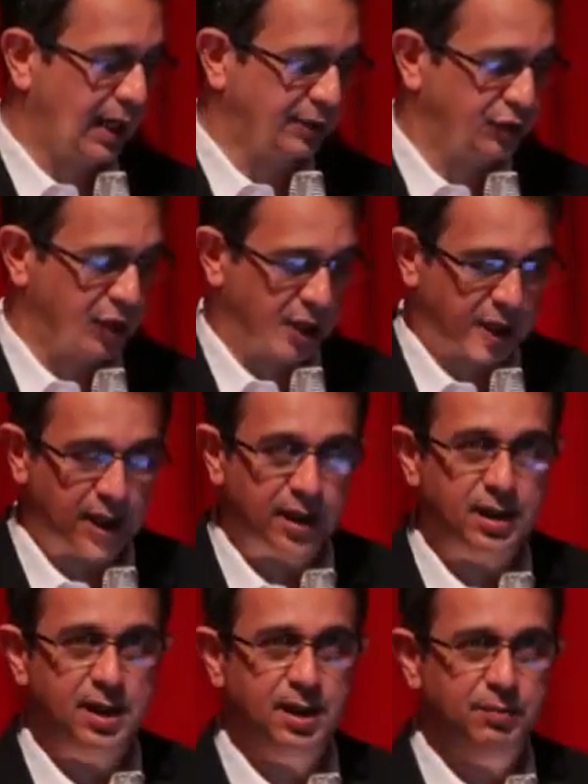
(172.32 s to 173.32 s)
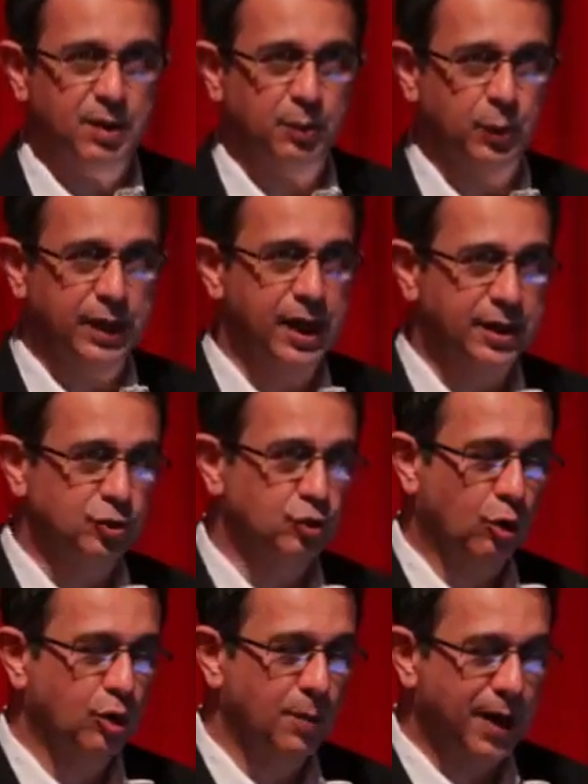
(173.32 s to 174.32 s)
actually occur. But we're here to
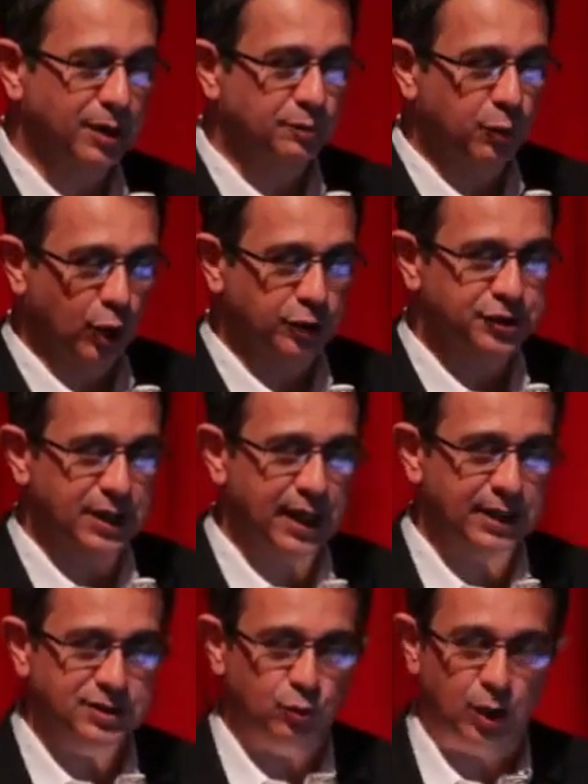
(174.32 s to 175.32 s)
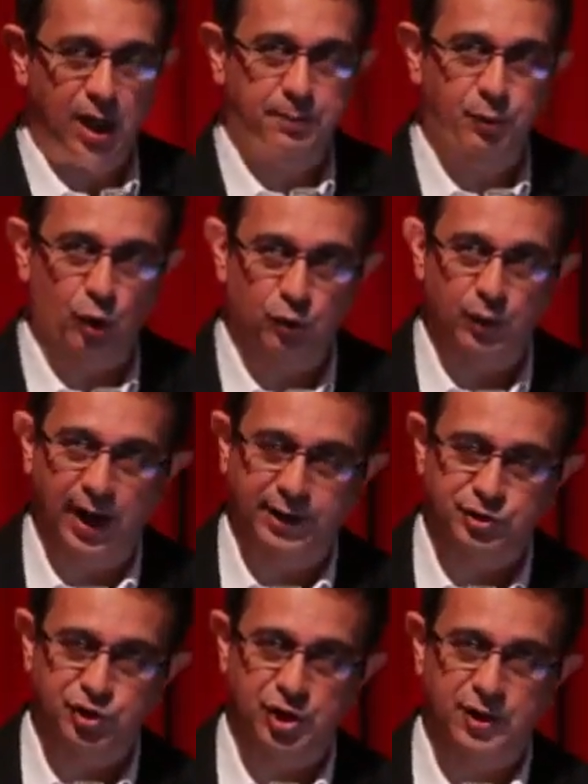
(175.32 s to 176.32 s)
talk about POTS, and that's what I'm going to
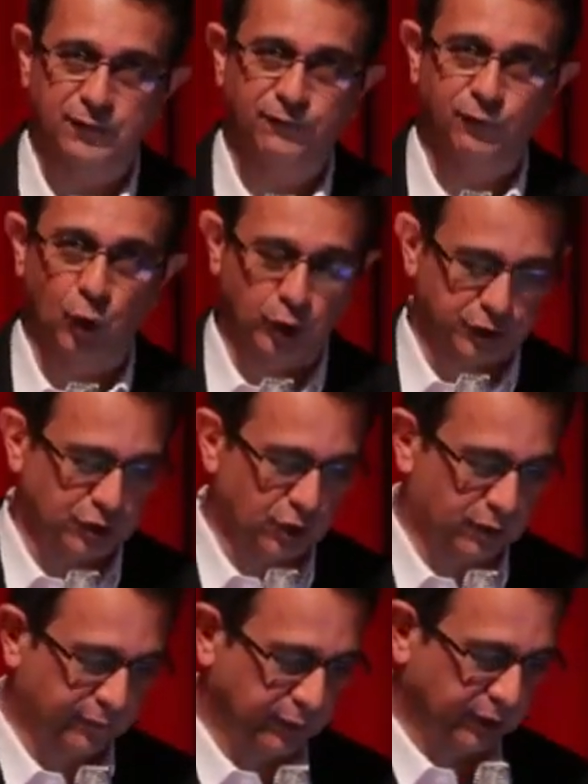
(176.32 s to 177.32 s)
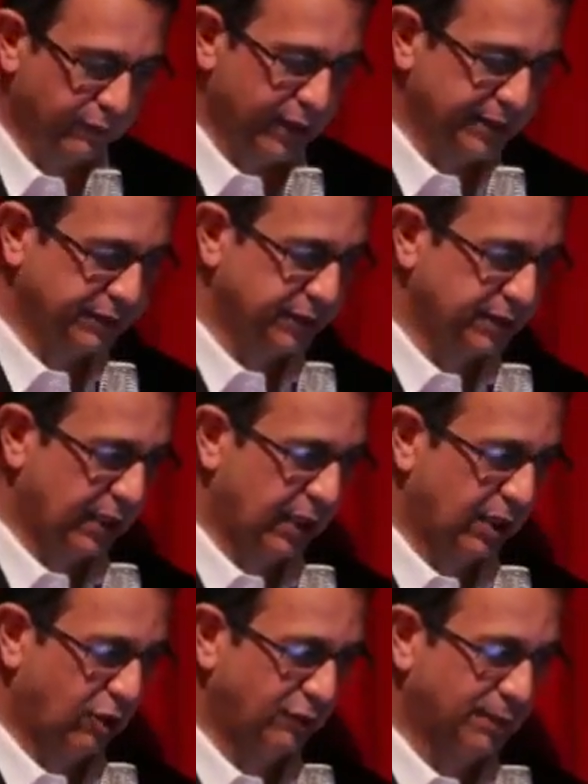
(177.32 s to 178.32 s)
actually focus on for the rest
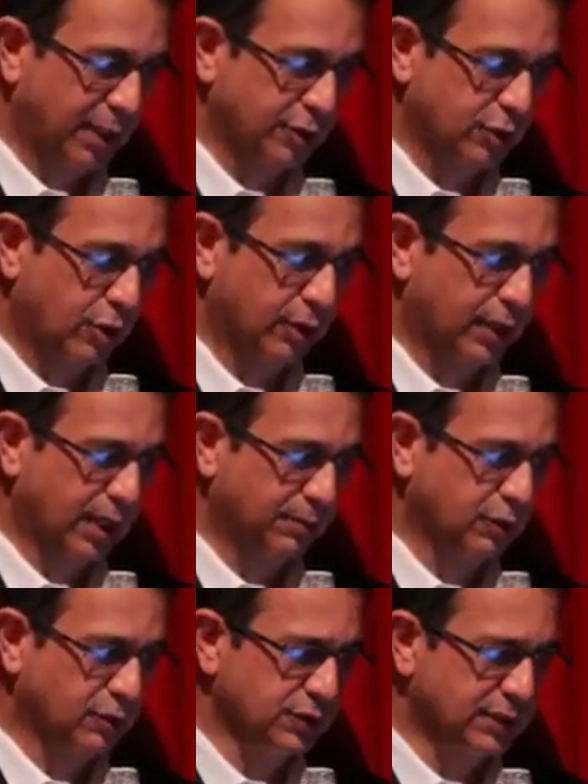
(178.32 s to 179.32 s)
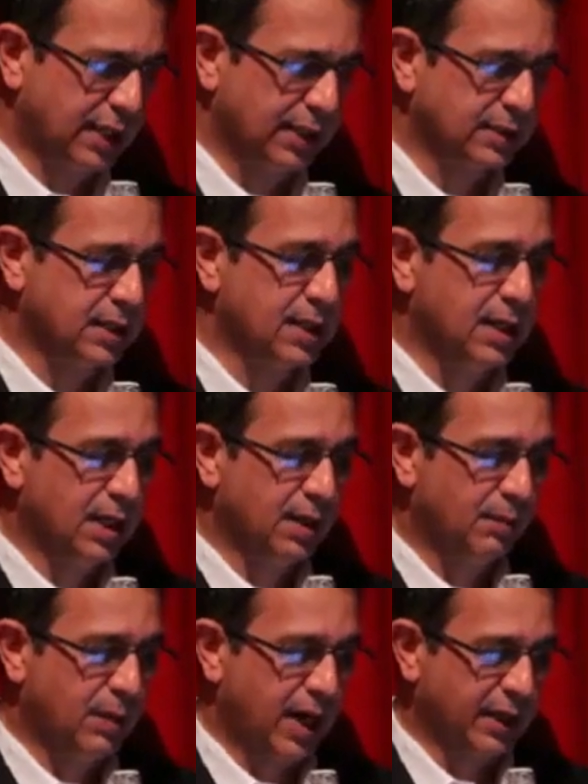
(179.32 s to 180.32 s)
of my talk. And I'm going to start
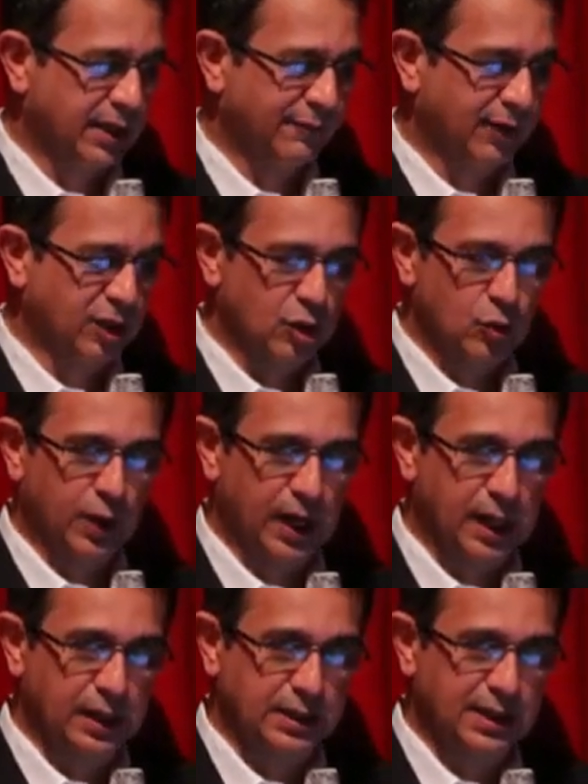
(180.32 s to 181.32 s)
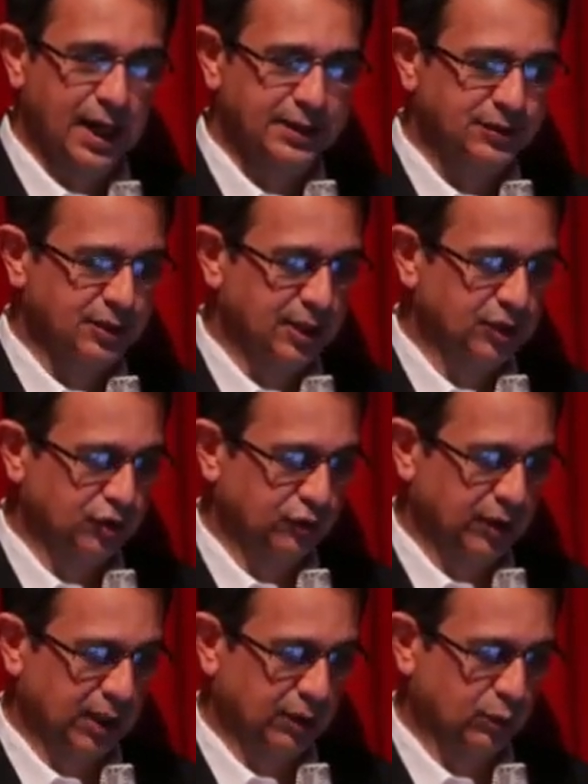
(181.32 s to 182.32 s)
by giving you a case
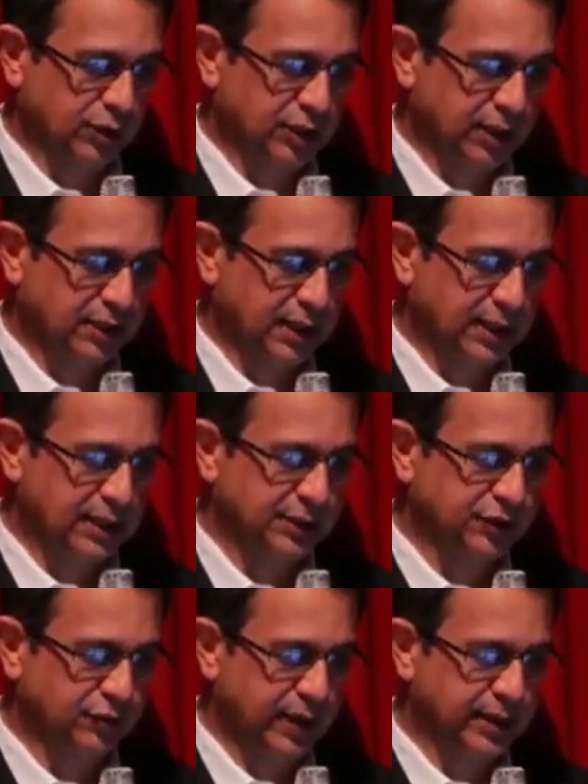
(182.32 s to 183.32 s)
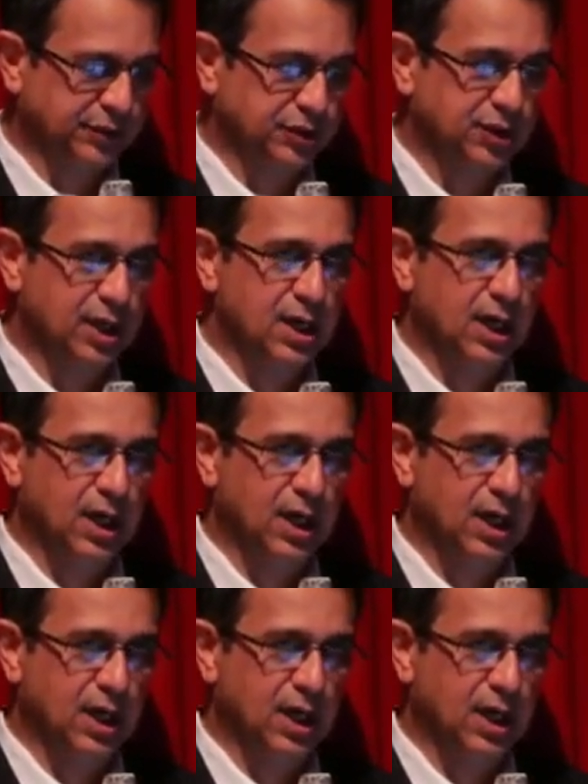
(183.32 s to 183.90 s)
history, which I think illustrates